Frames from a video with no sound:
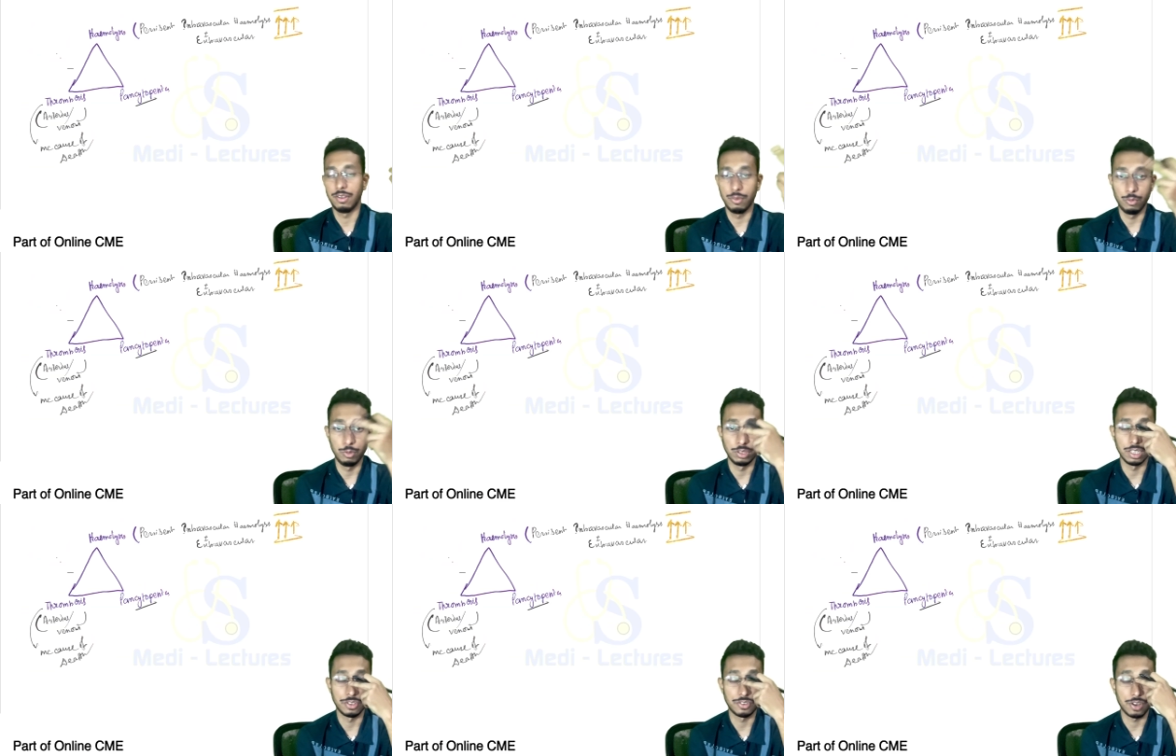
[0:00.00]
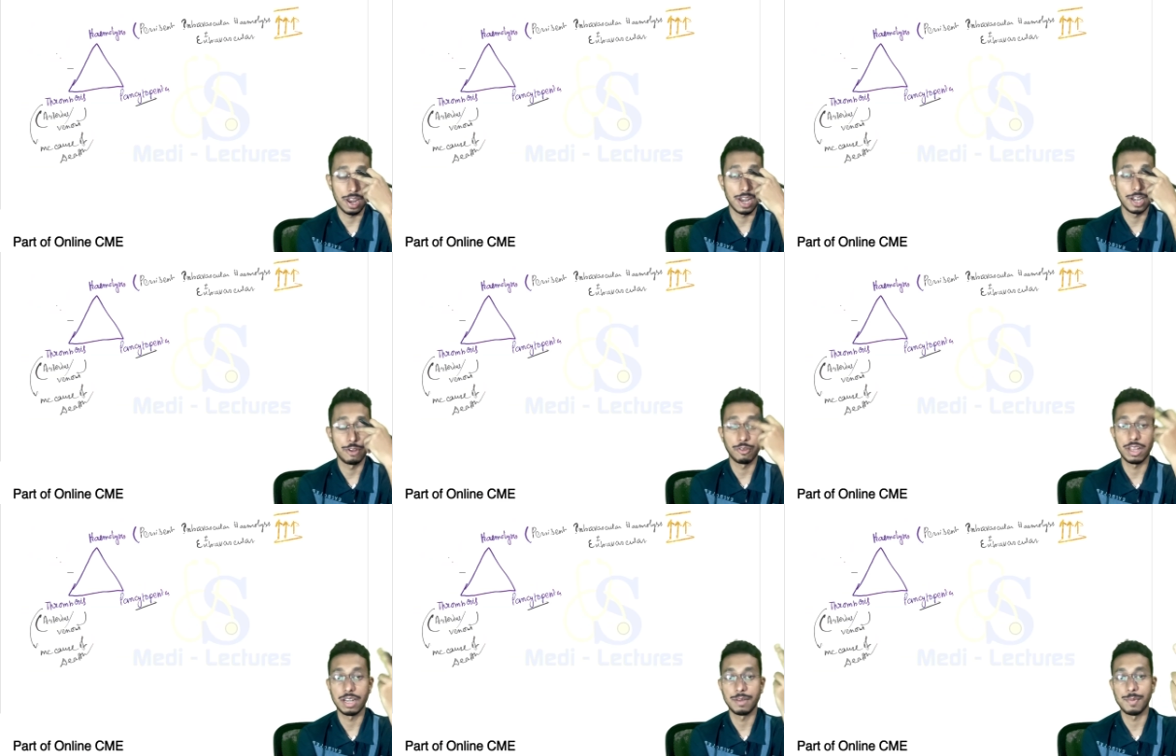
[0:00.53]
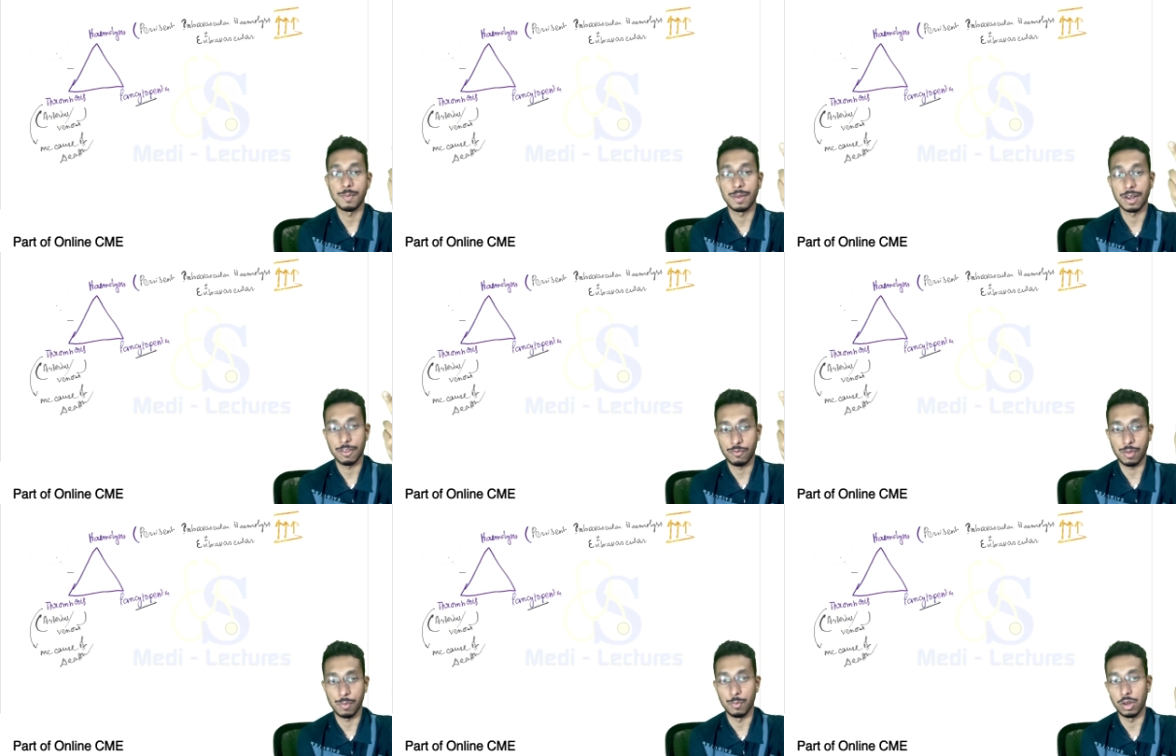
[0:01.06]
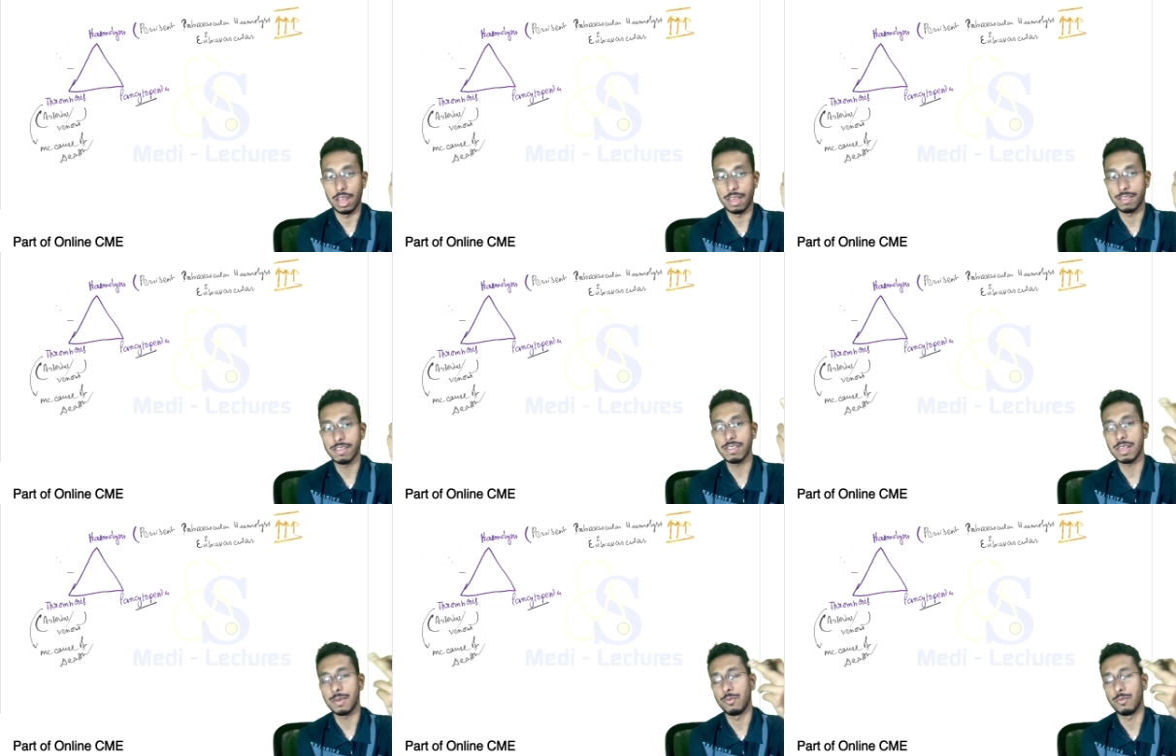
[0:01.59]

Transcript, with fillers: with the triad you can remember of hemolysis.